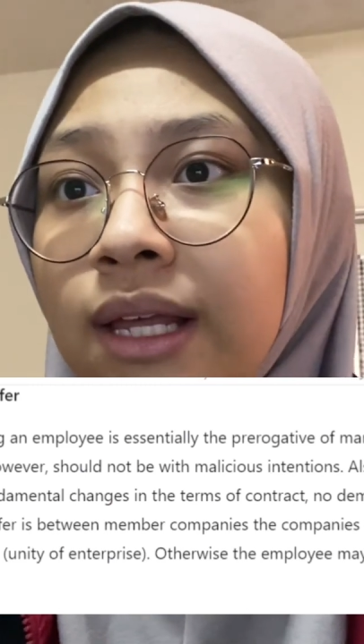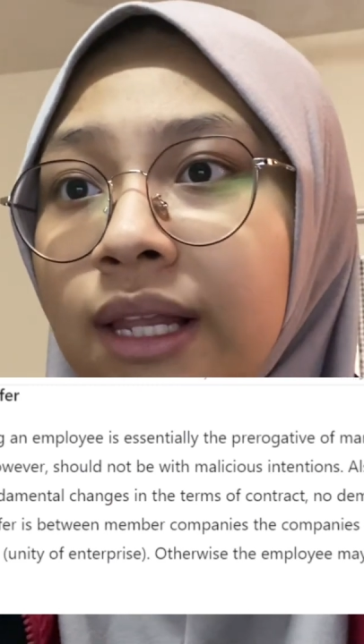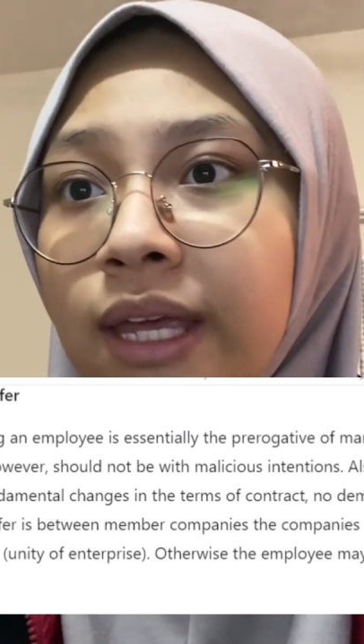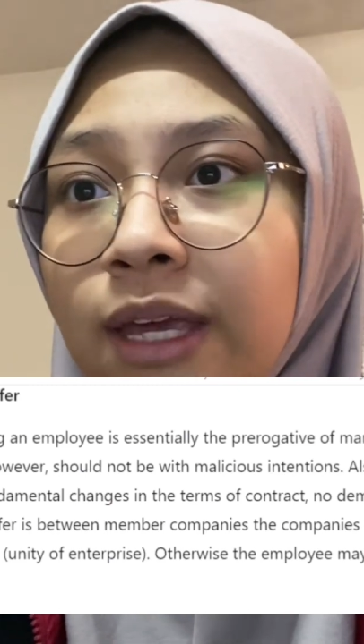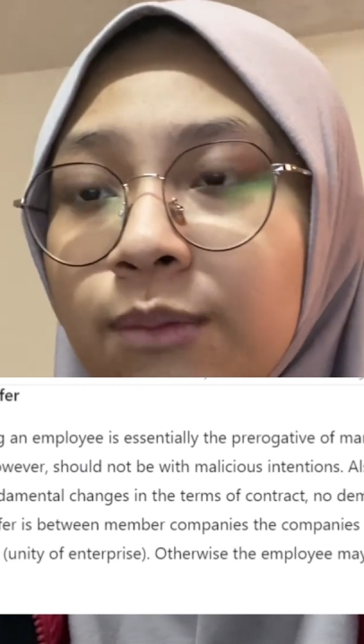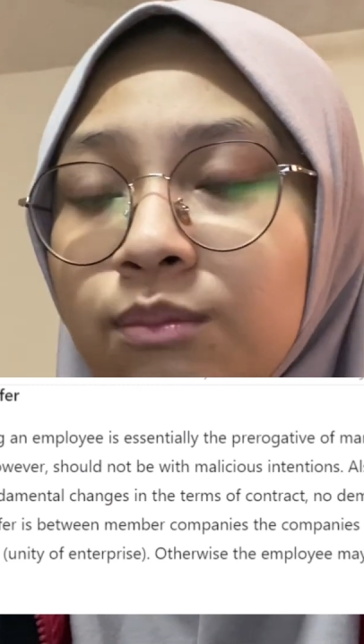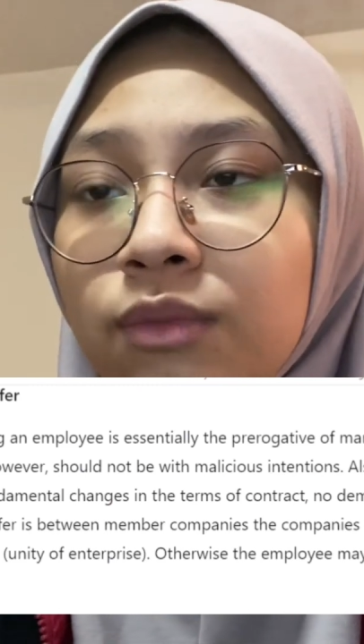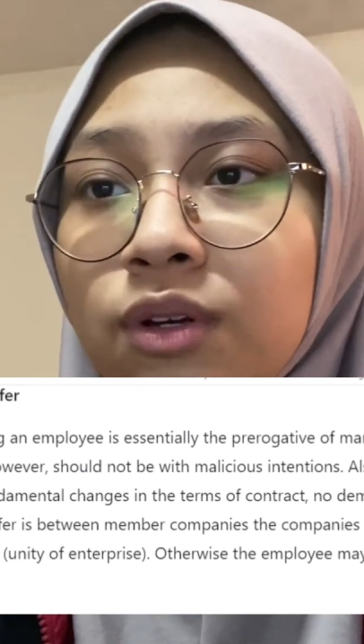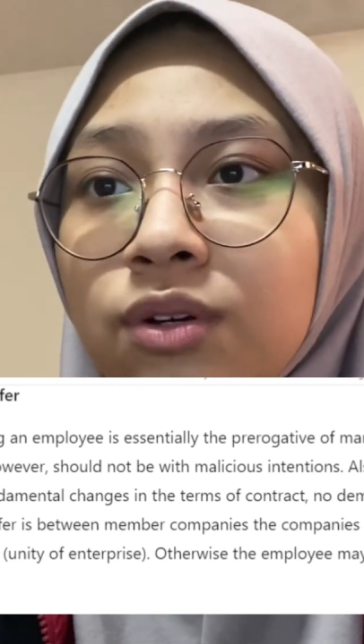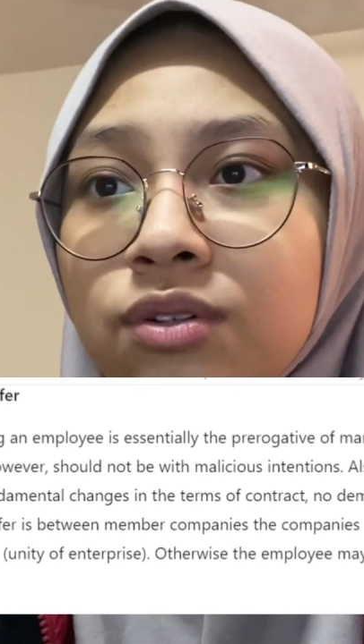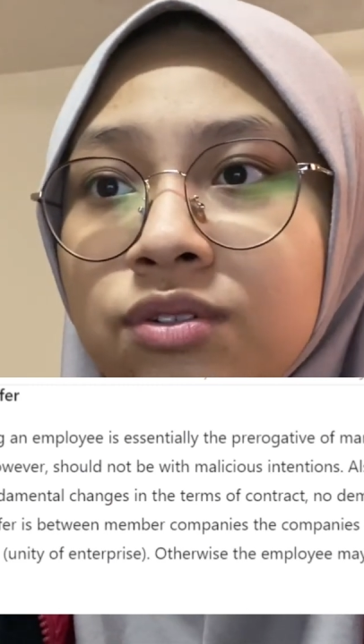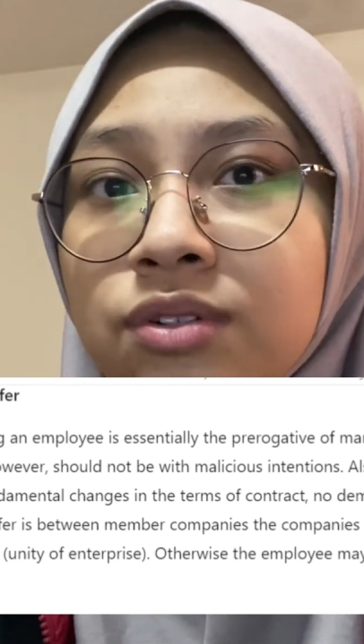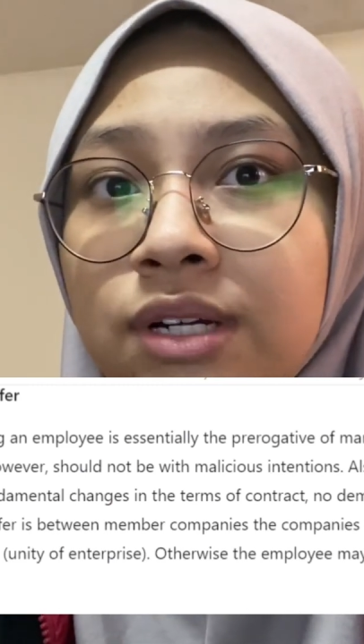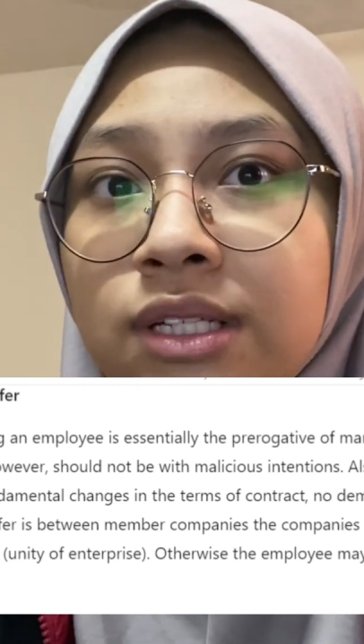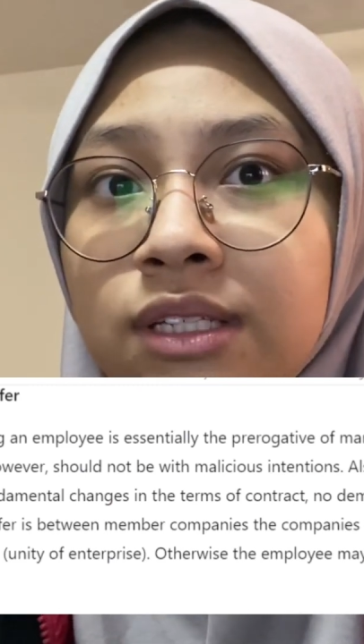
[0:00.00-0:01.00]
claim
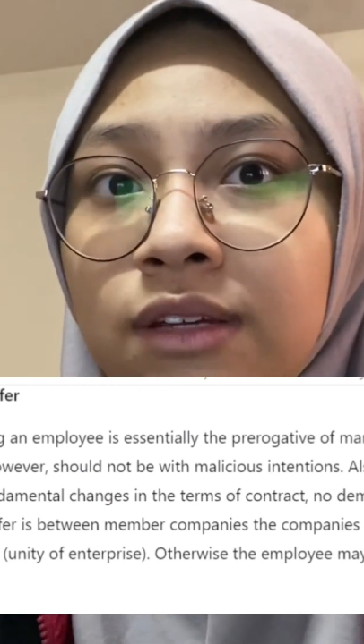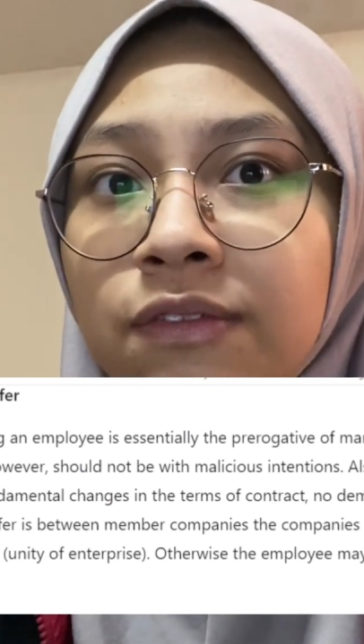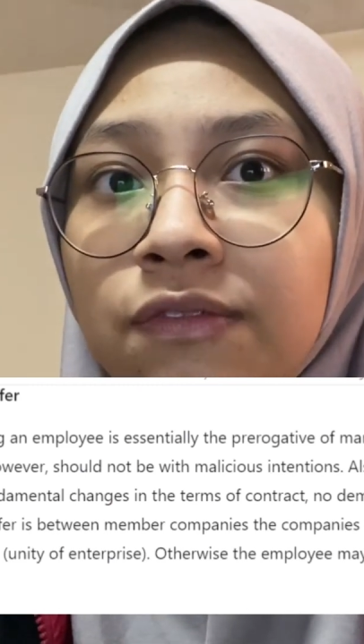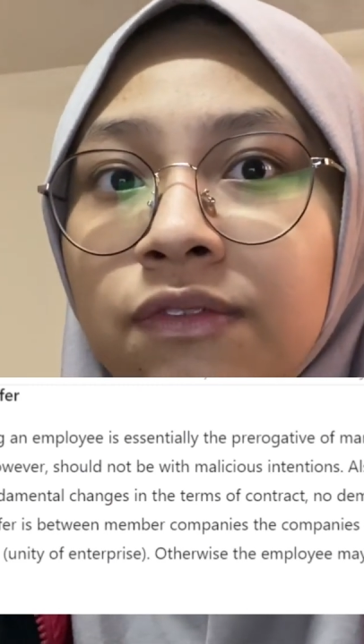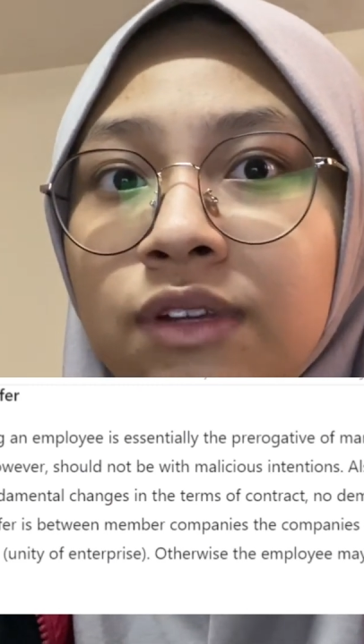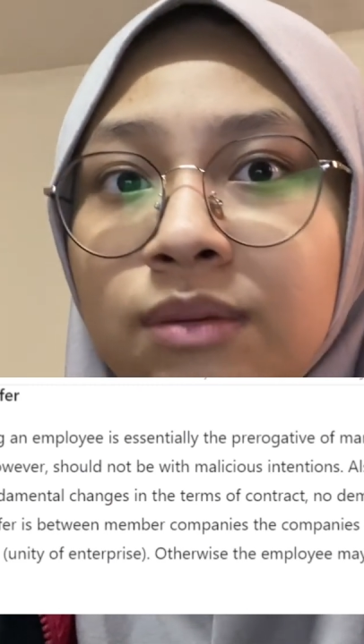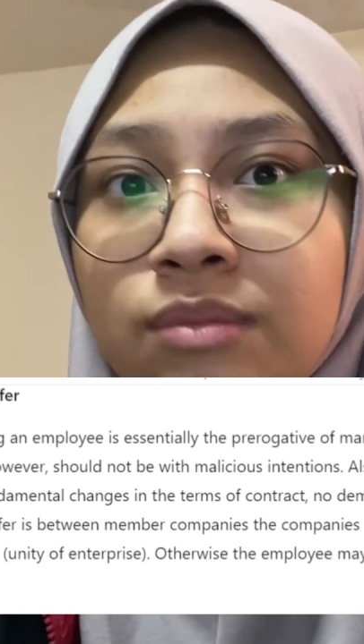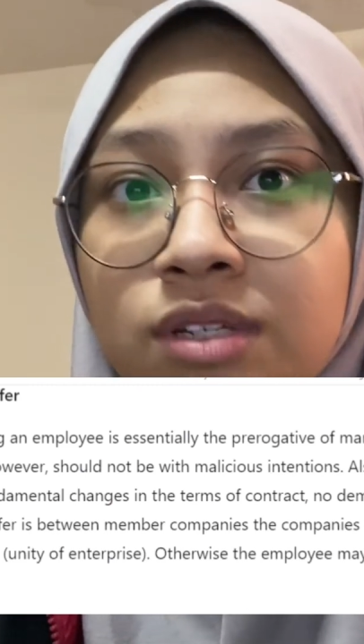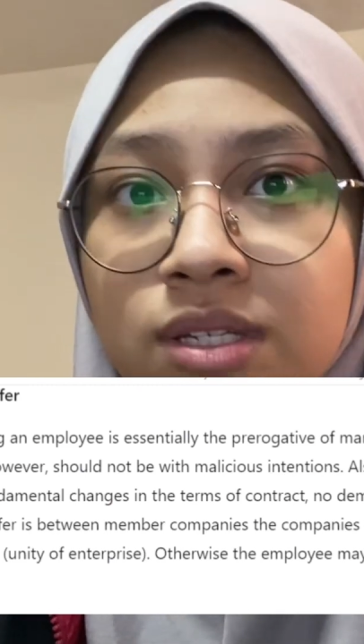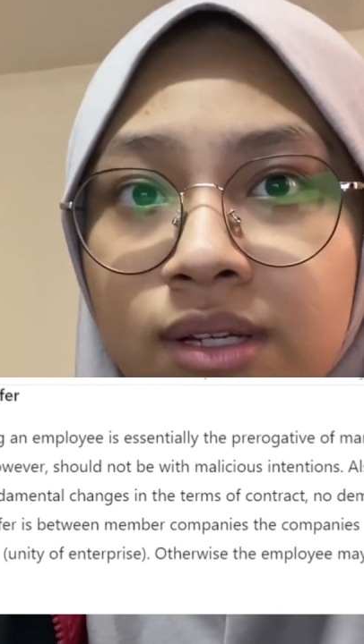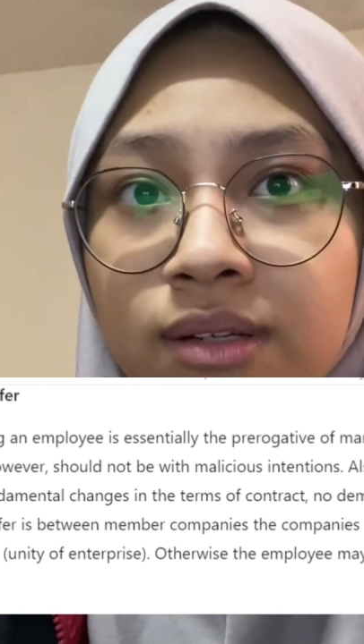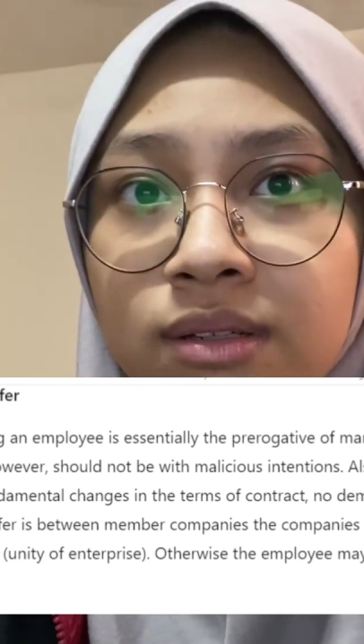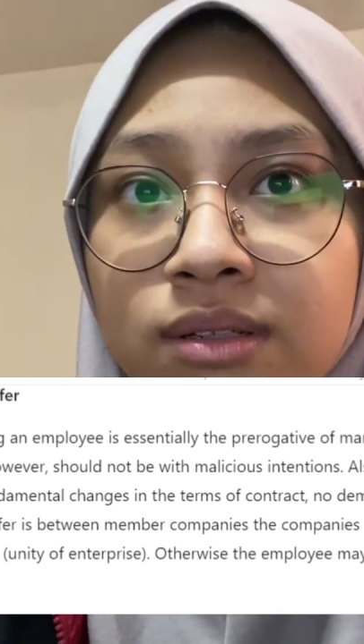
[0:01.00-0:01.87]
constructive dismissal.